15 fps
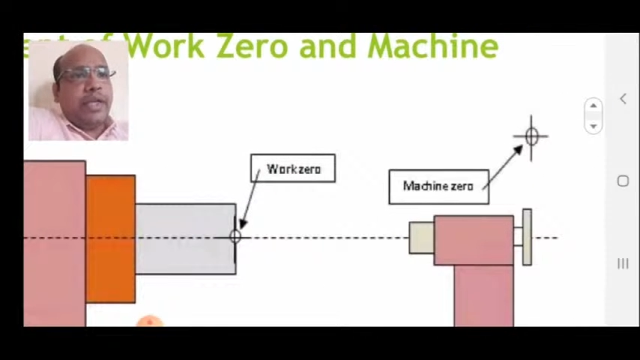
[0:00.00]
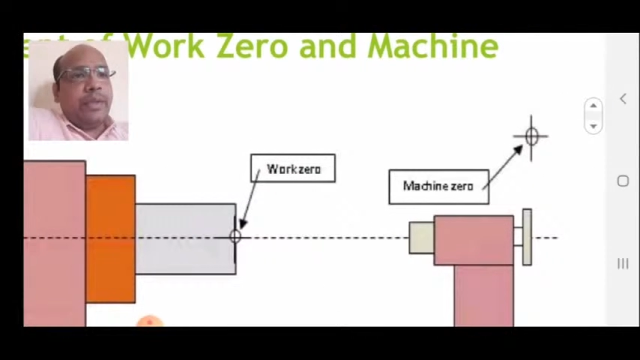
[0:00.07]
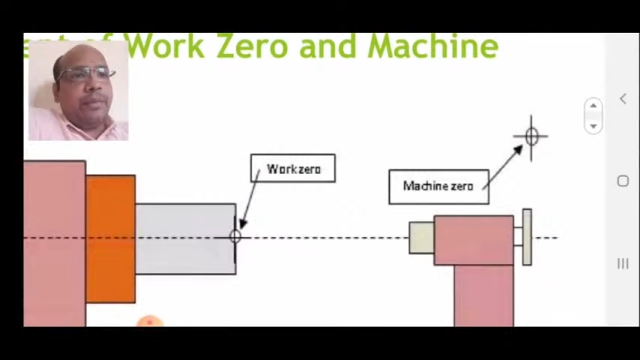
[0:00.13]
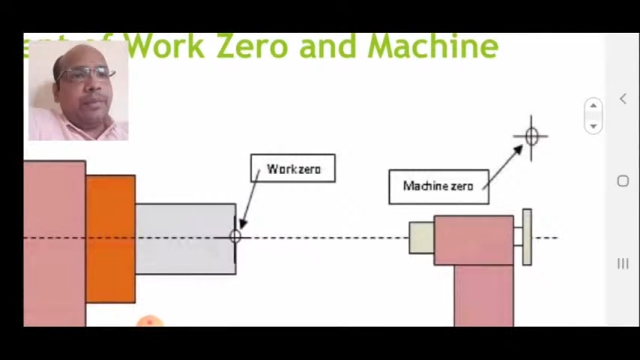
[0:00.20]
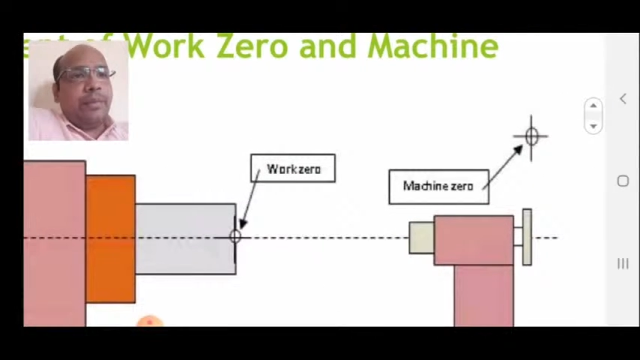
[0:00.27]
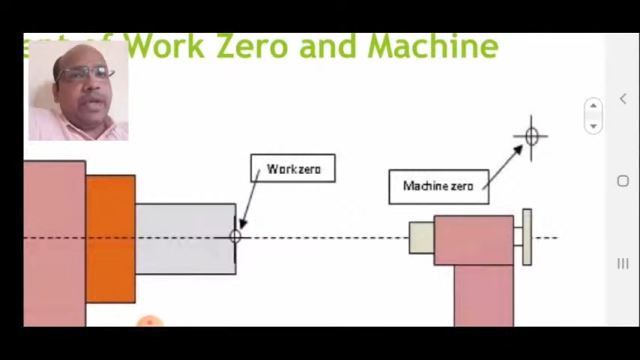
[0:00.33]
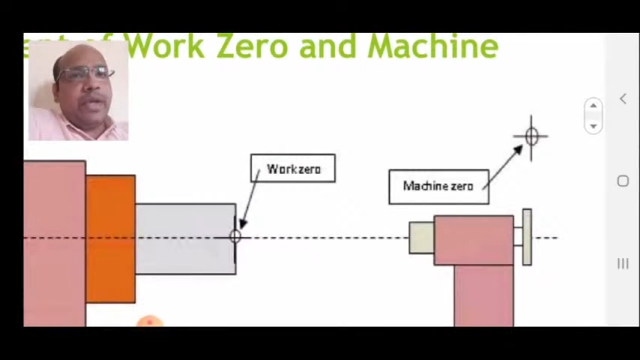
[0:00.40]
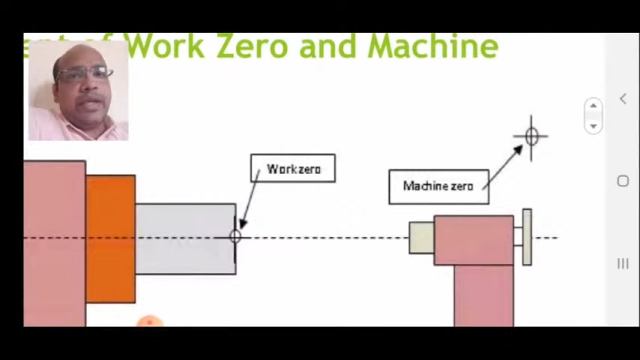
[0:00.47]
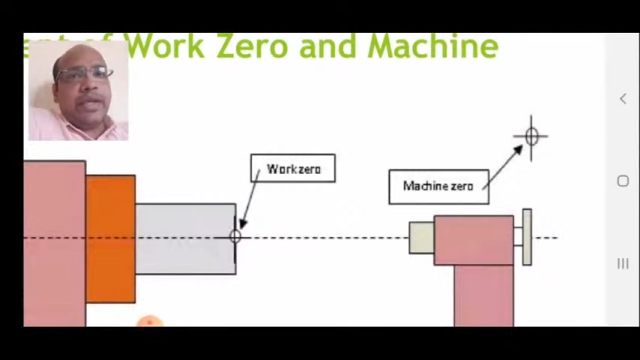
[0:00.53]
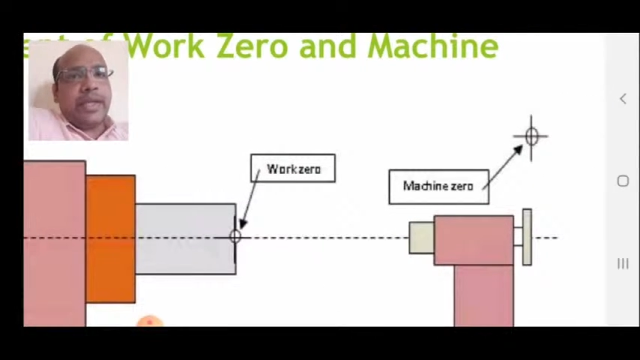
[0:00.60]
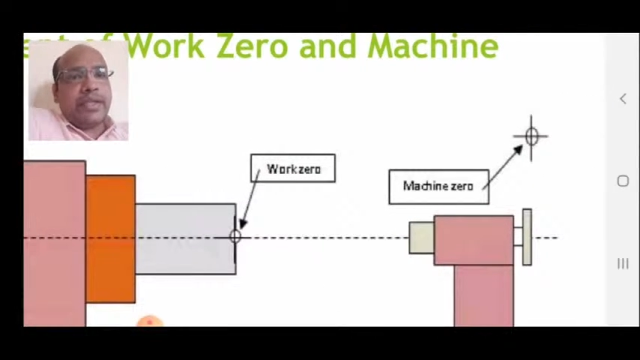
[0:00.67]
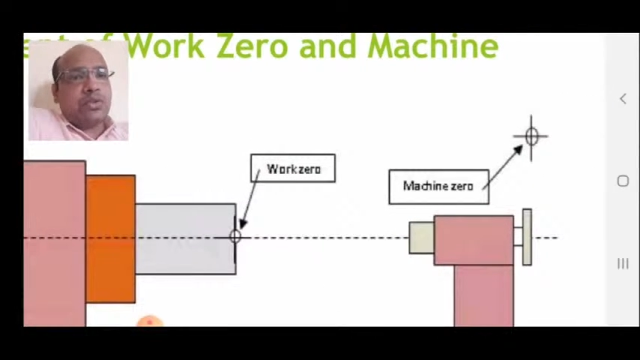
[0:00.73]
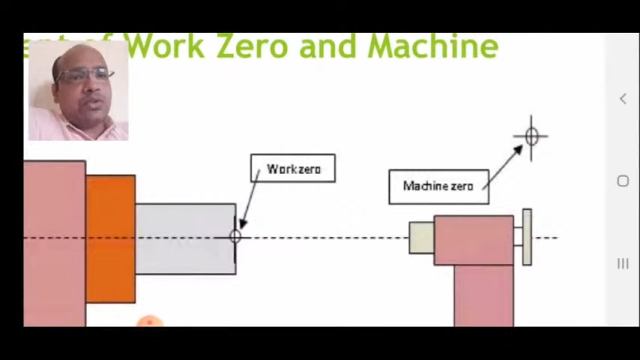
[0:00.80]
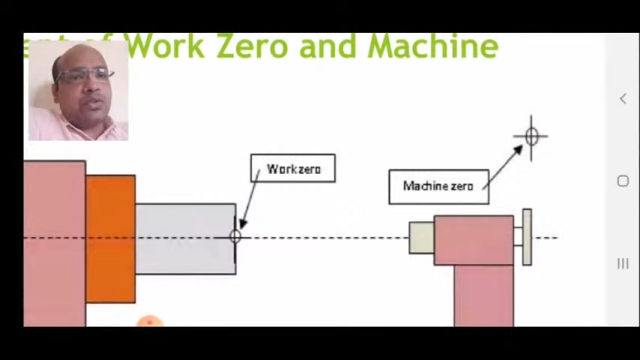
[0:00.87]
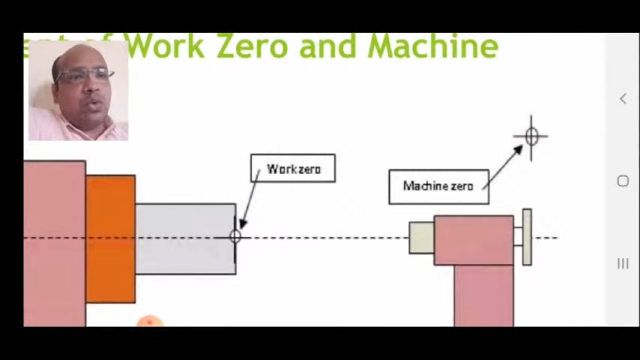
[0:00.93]
It
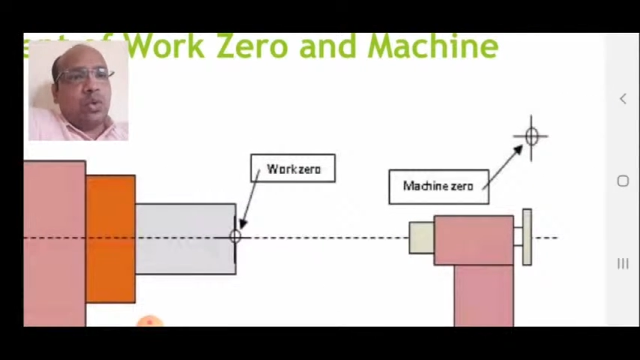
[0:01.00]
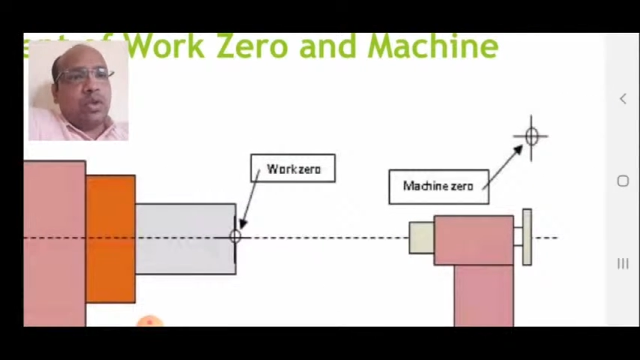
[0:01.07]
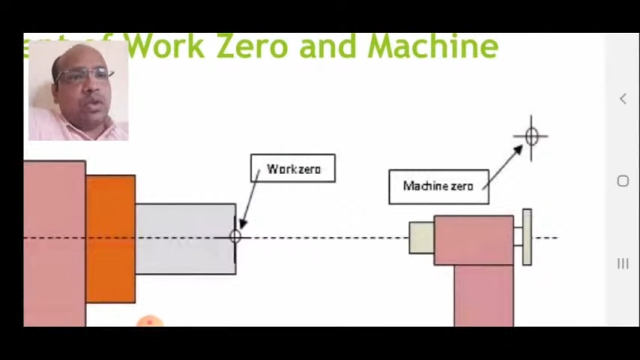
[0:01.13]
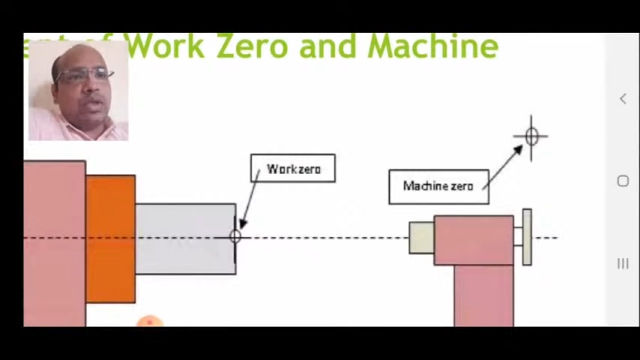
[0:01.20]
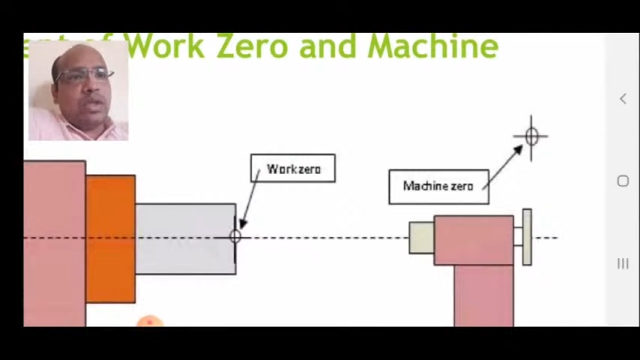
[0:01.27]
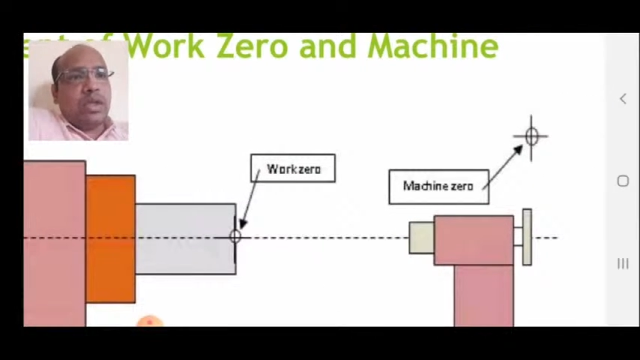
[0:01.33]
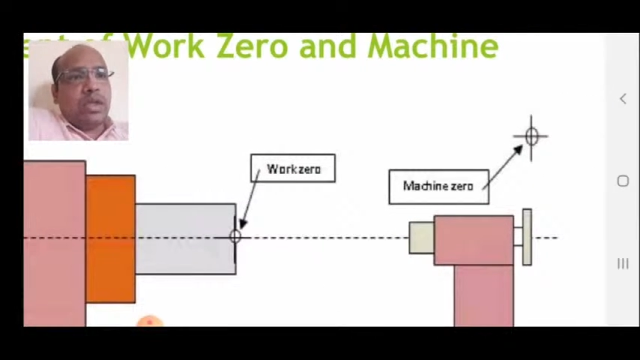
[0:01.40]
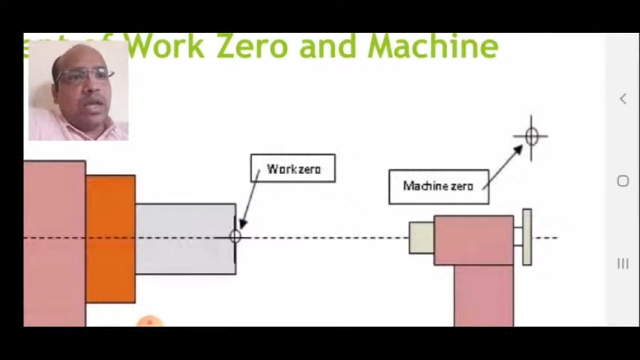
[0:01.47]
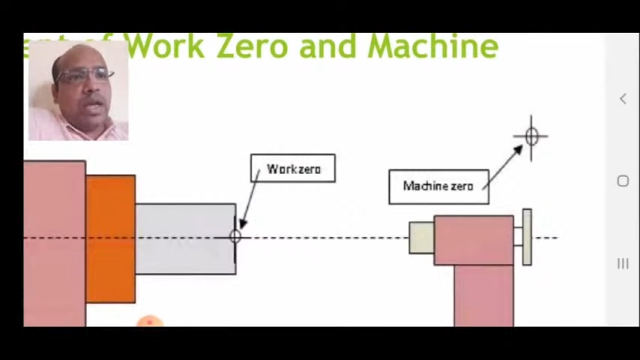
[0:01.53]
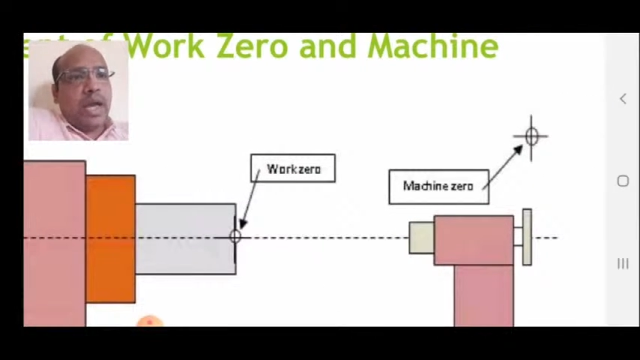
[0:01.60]
is shown